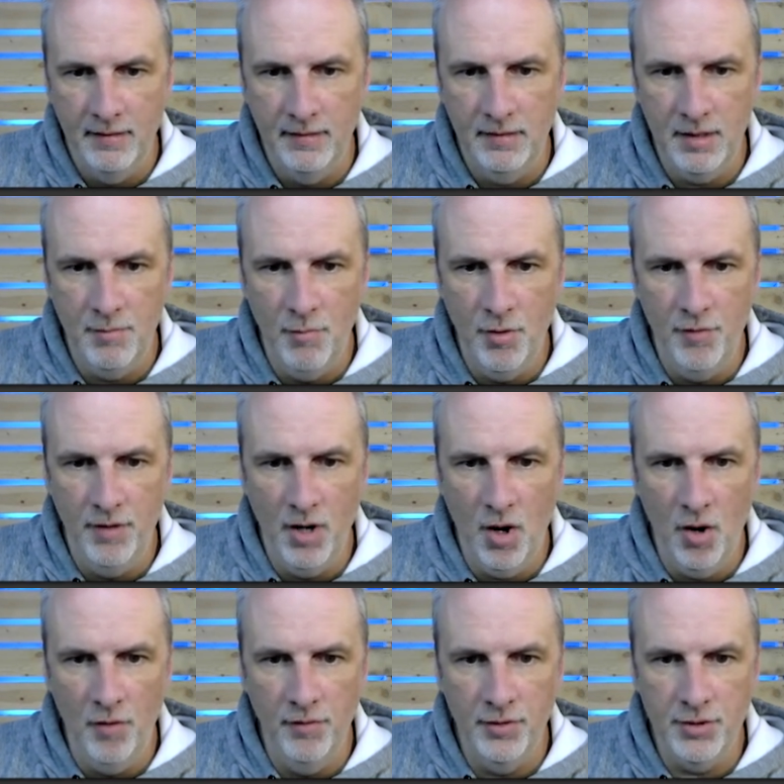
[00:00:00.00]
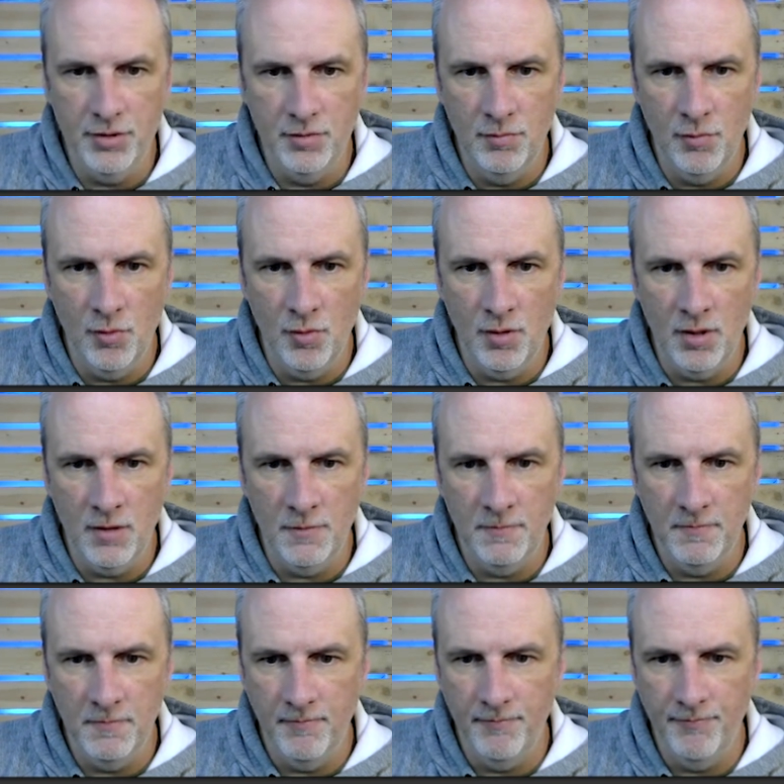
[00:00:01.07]
See, move it over some more.
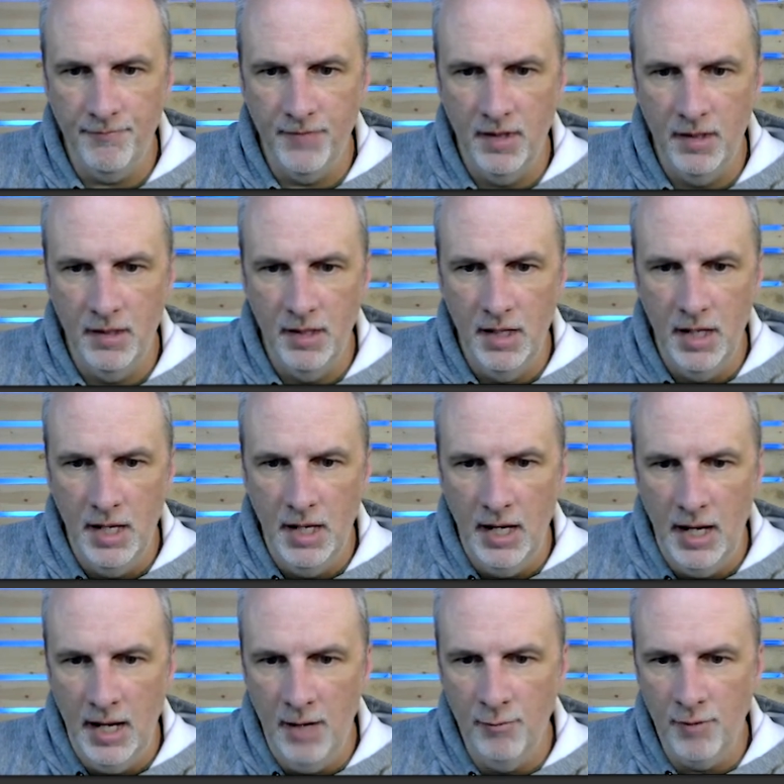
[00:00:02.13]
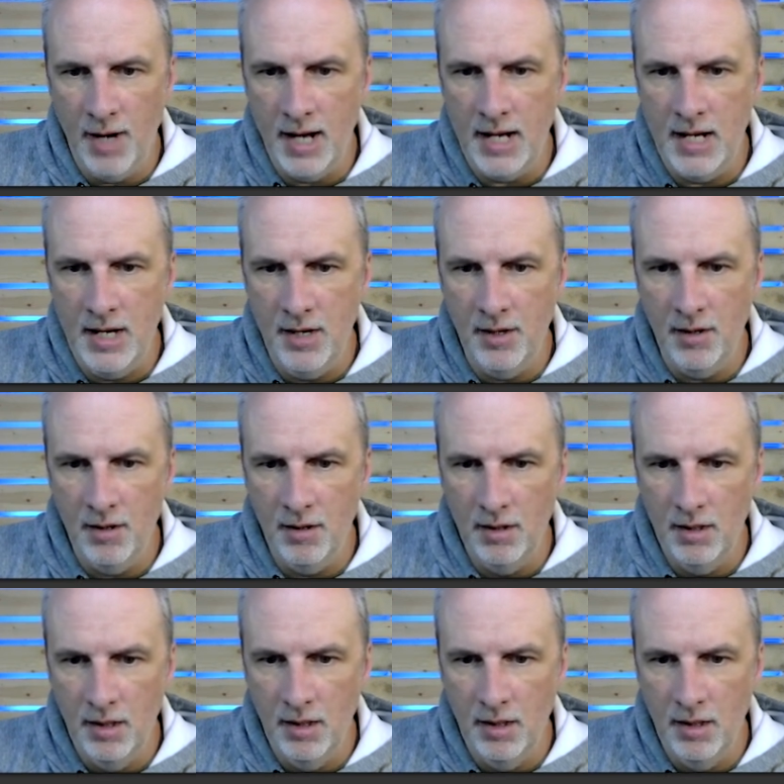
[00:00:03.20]
And right here,